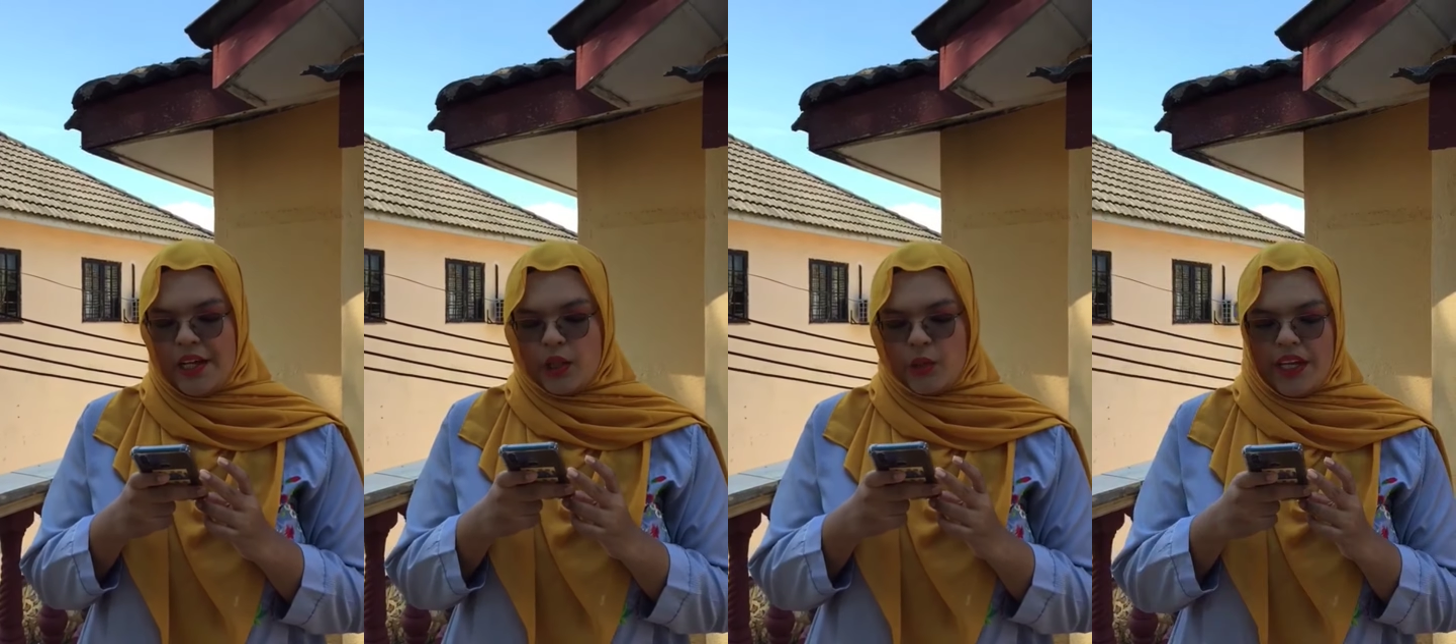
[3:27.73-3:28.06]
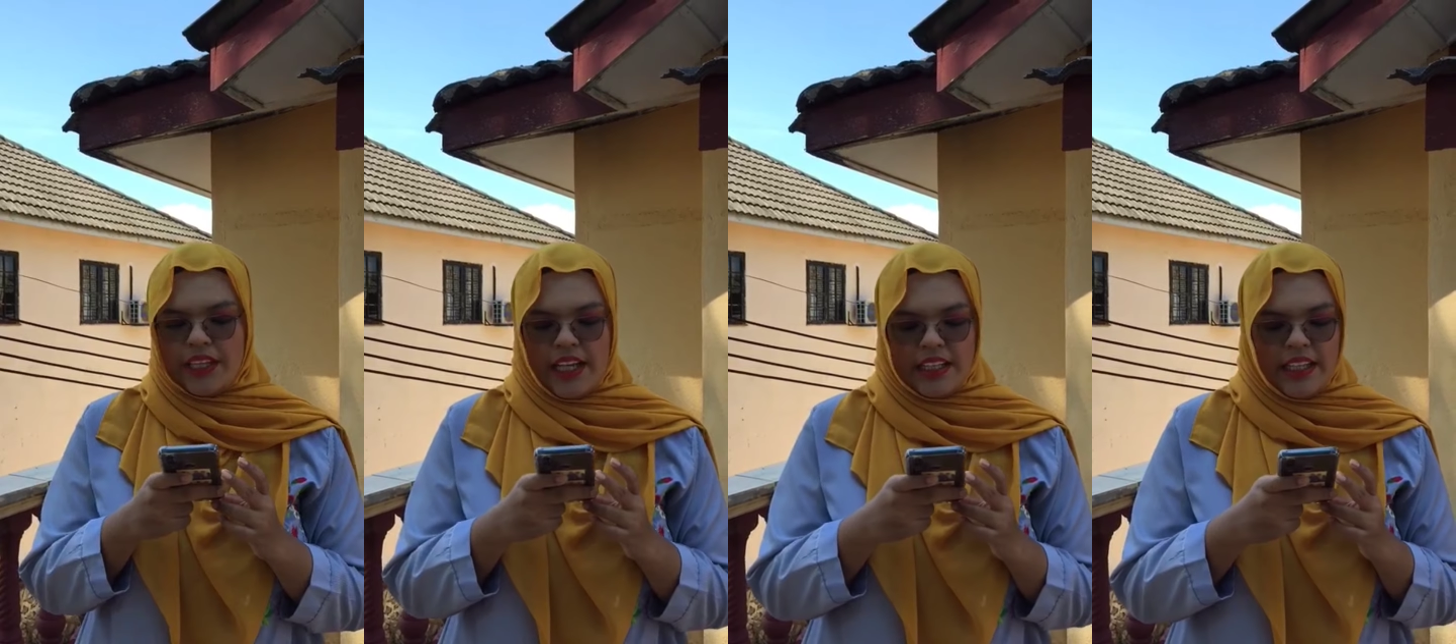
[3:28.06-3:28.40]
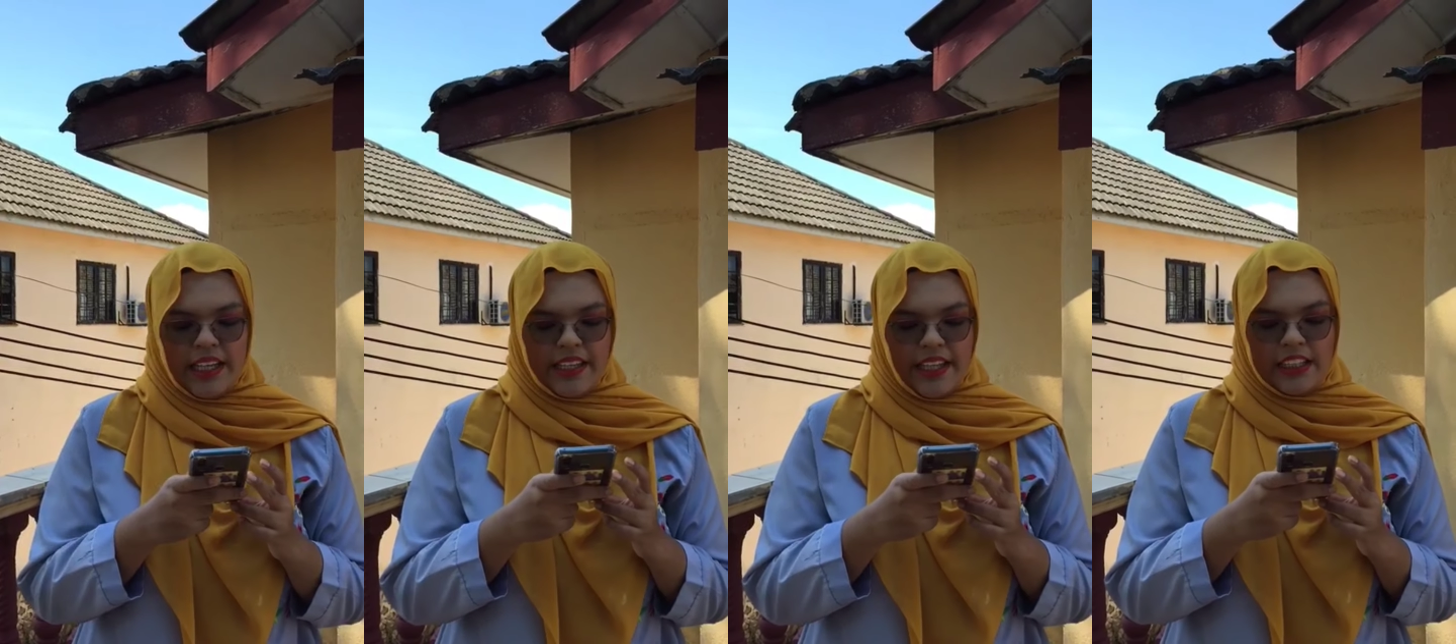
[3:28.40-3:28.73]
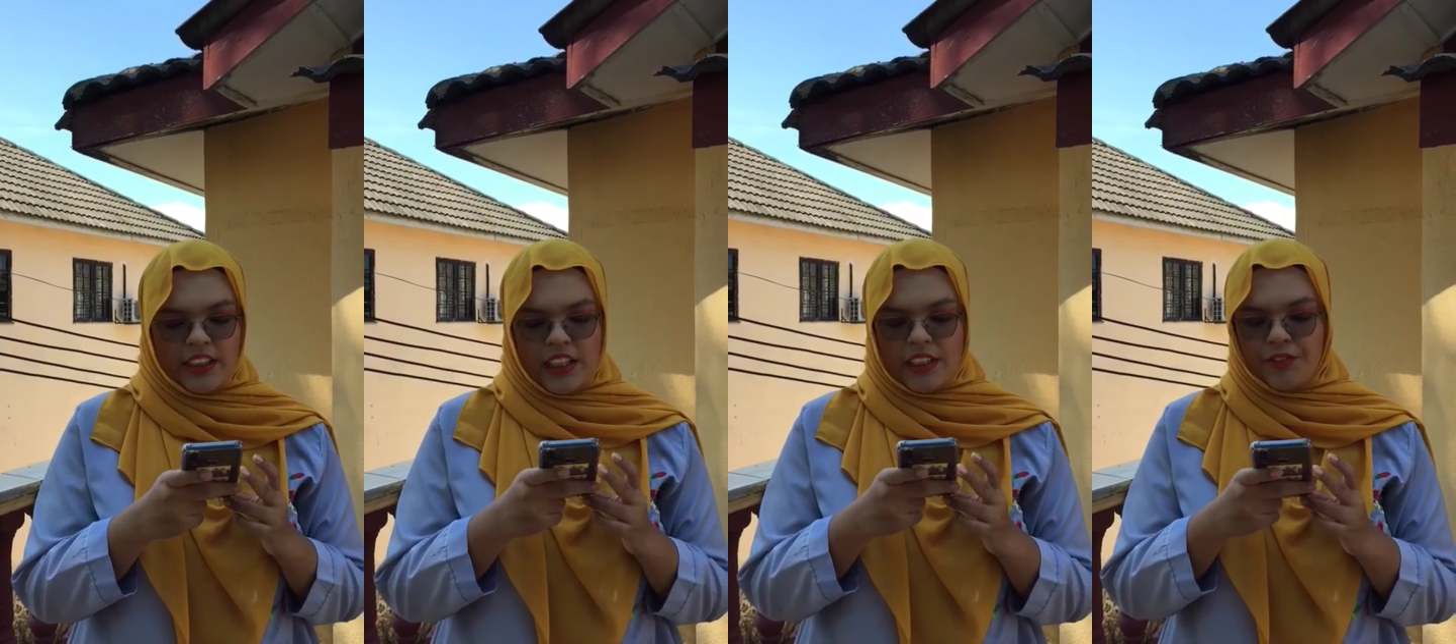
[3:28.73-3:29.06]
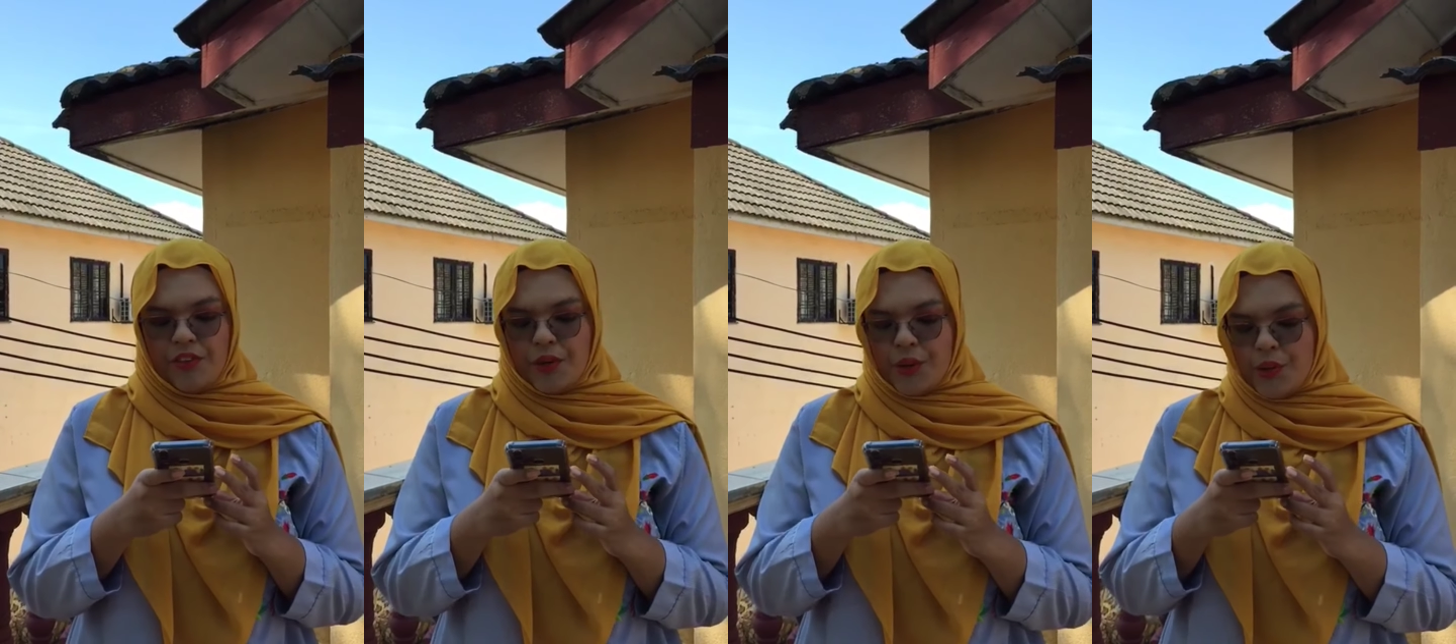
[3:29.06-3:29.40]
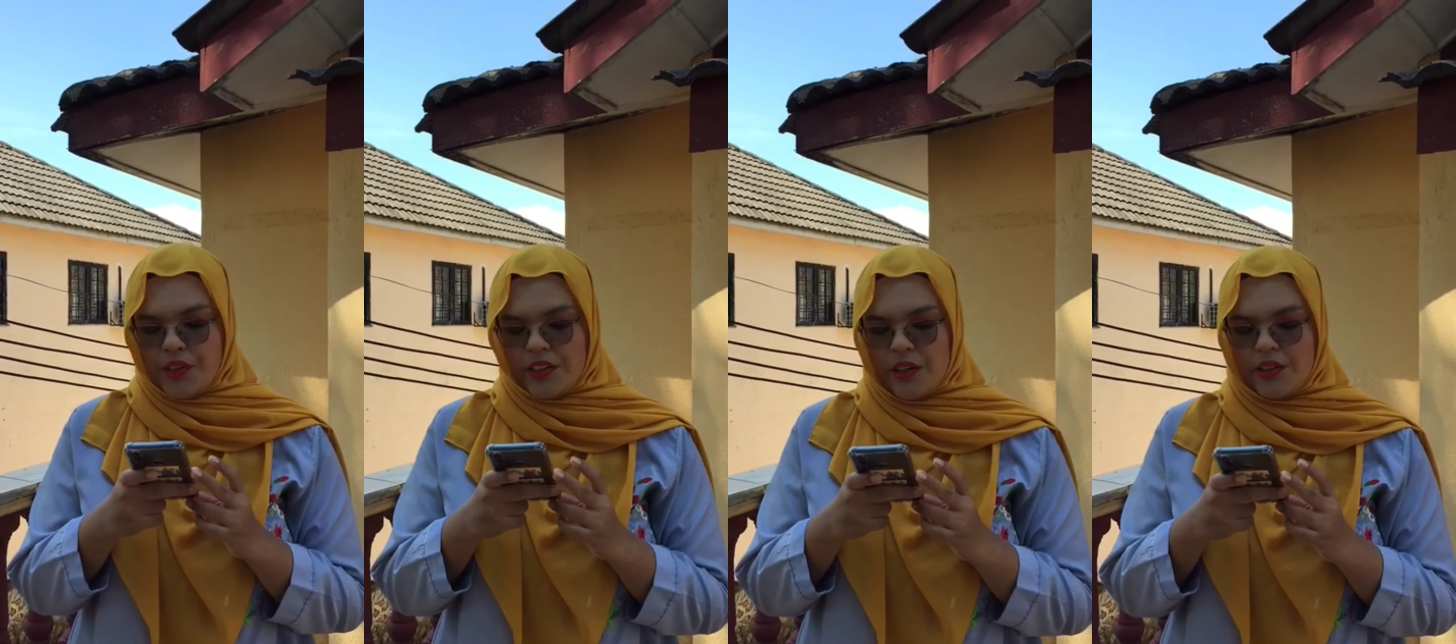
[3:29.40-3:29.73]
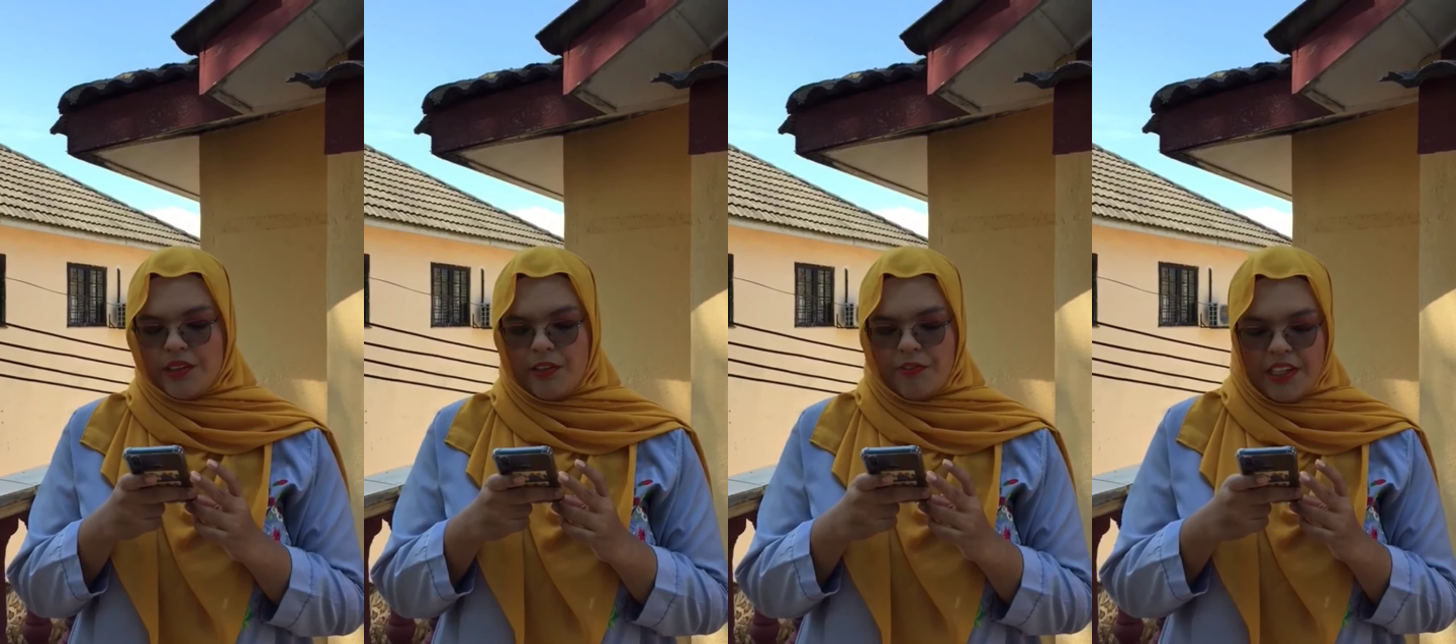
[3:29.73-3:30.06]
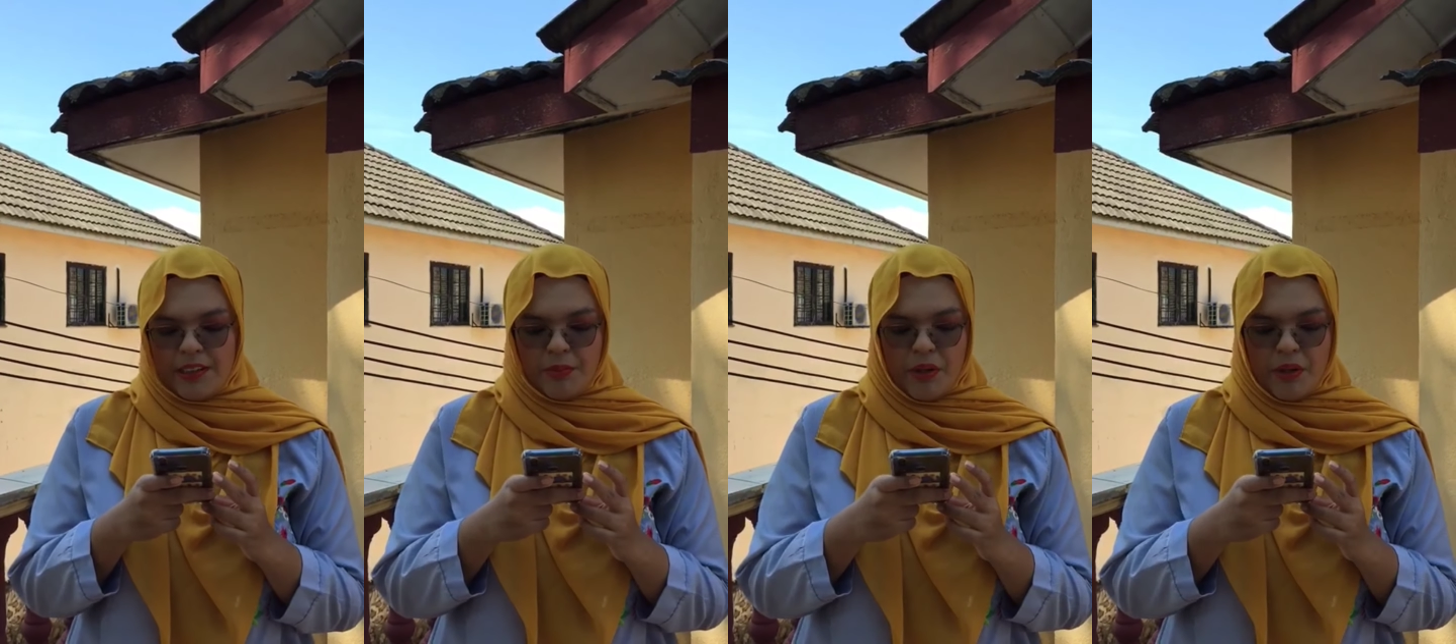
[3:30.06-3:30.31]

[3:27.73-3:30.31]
to another in exchange for goods or service